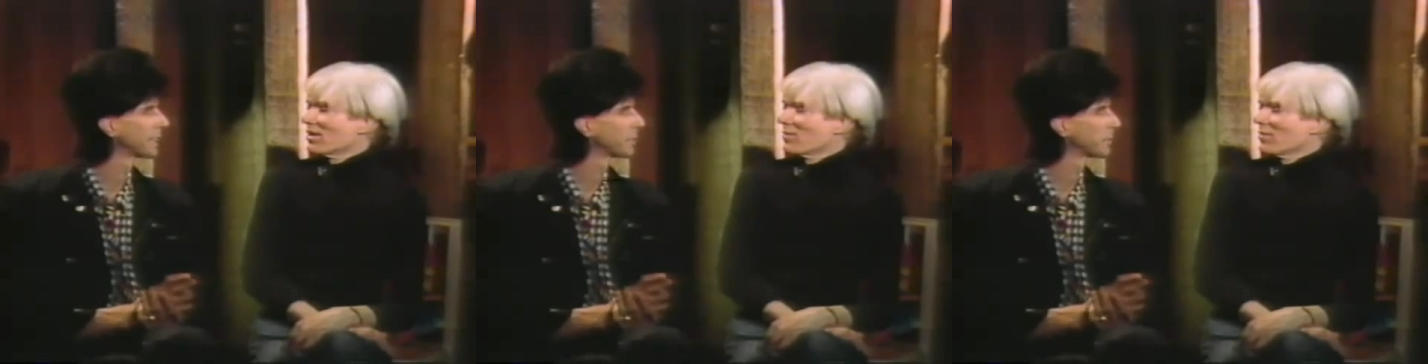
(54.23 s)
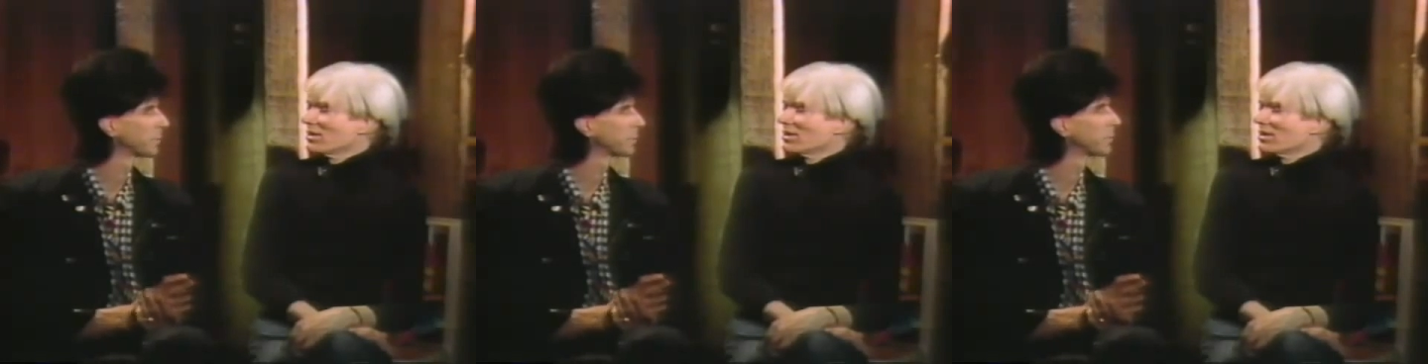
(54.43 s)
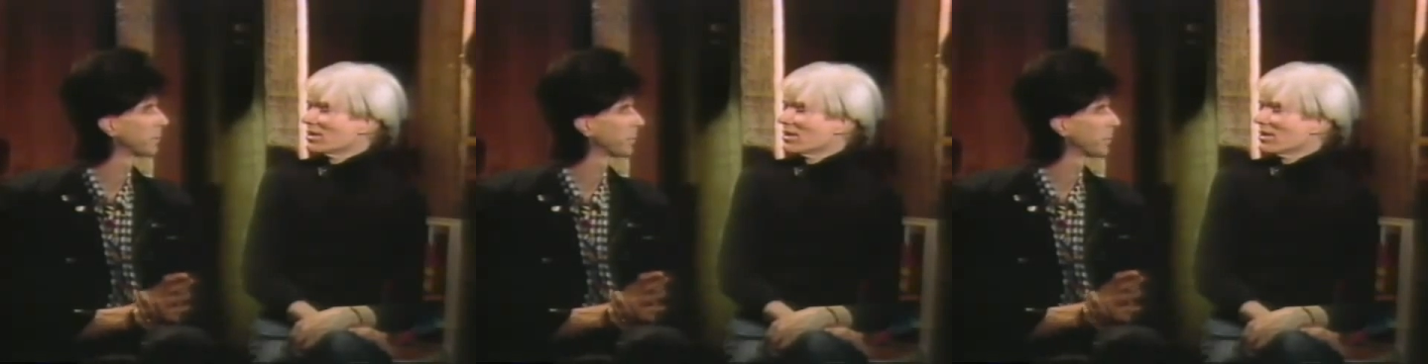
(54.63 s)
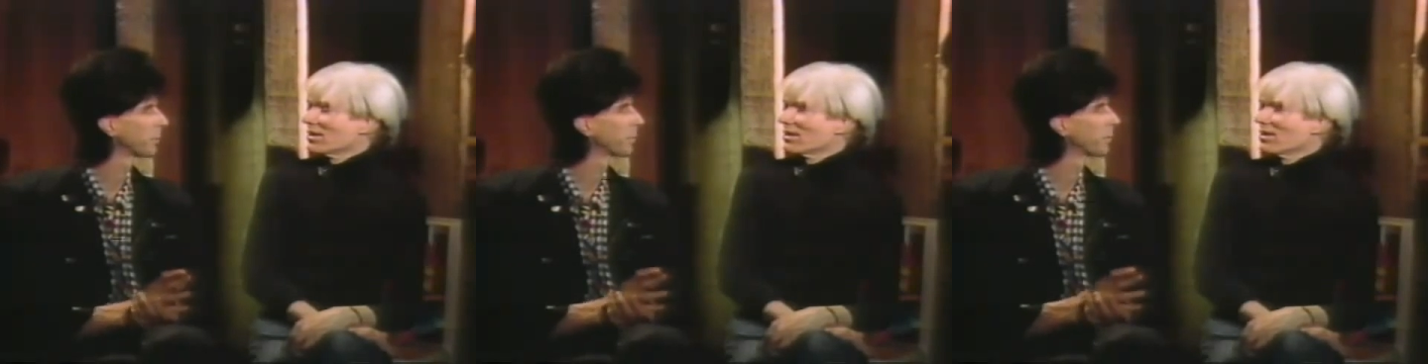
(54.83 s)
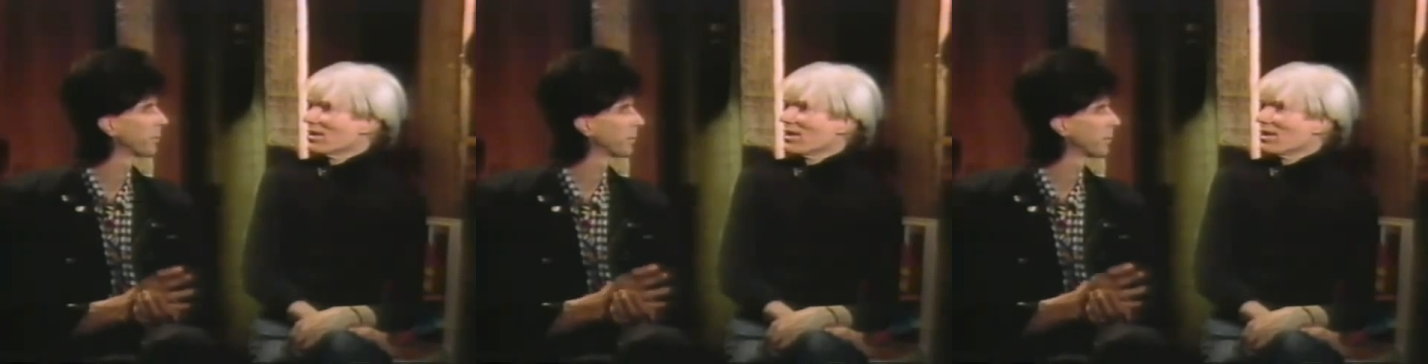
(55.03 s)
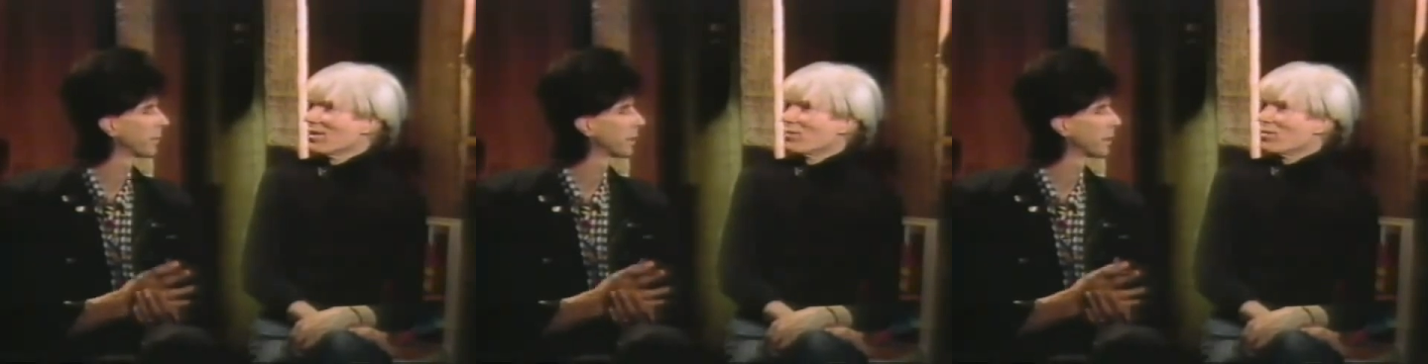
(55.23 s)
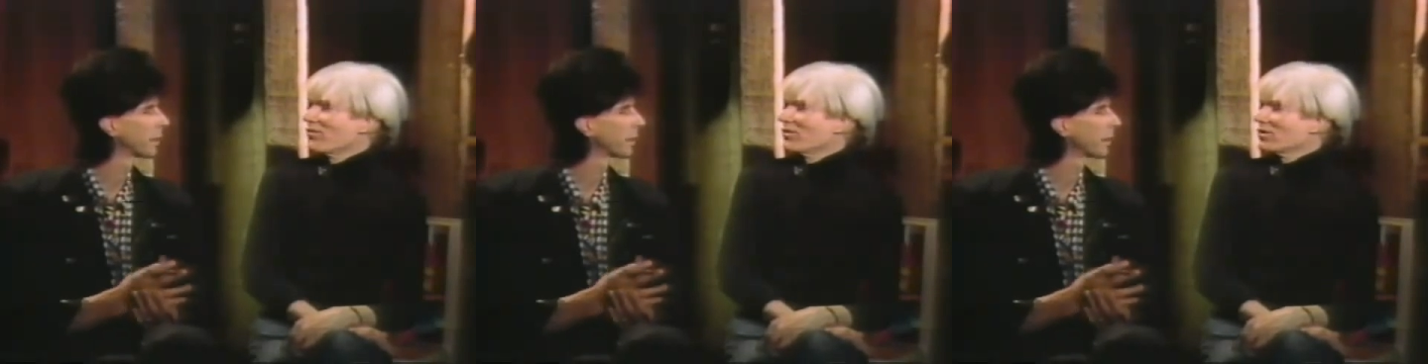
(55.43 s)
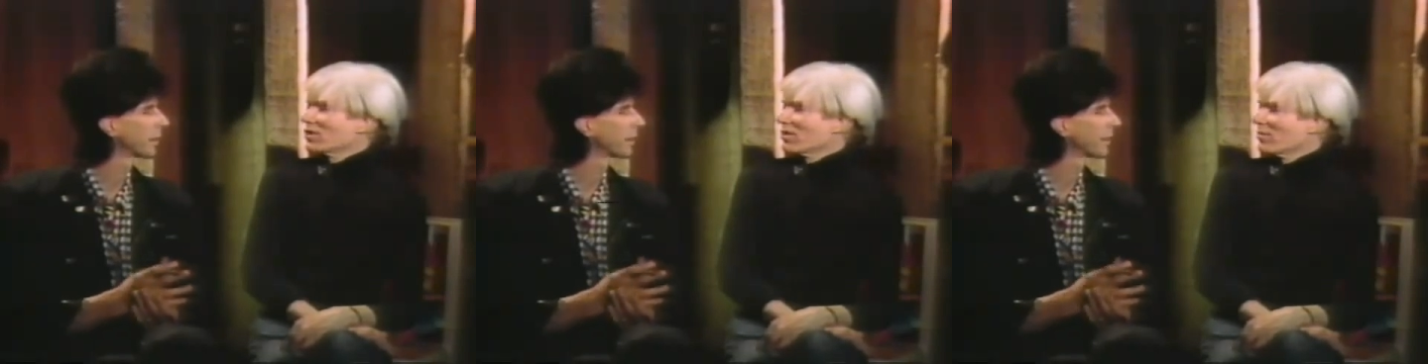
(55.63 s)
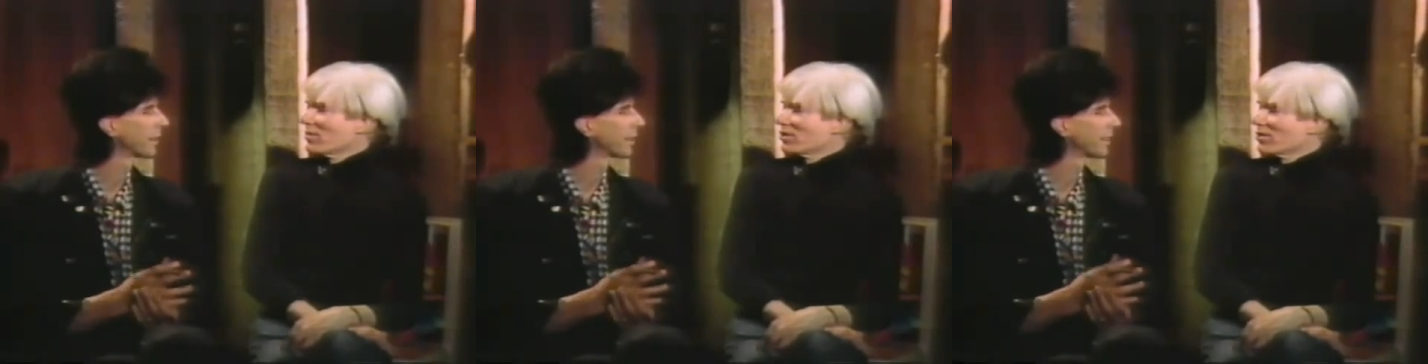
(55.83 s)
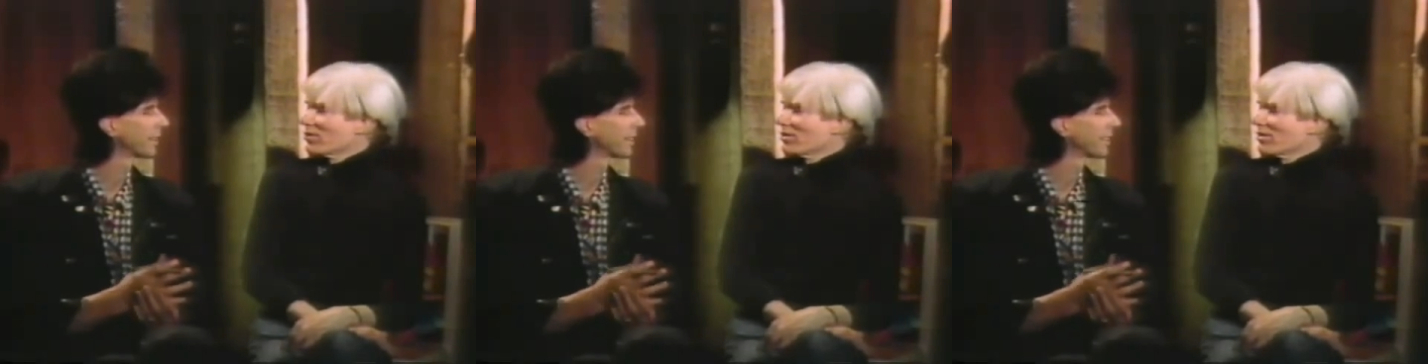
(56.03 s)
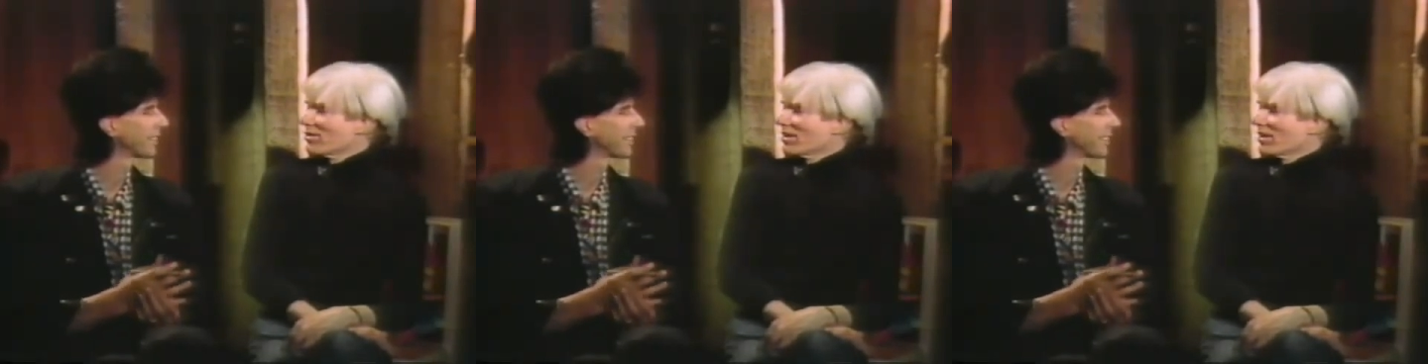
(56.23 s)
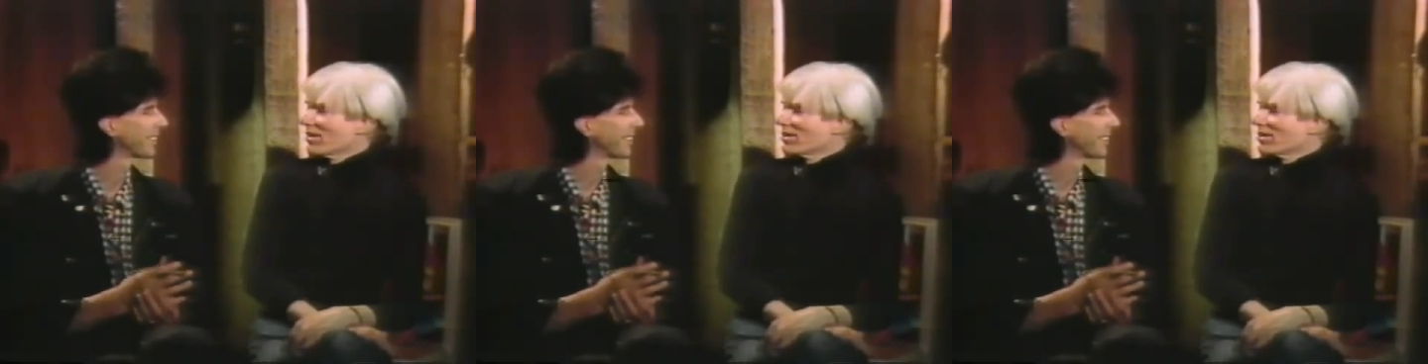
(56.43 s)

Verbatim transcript: that means uh, movies should be shorter now.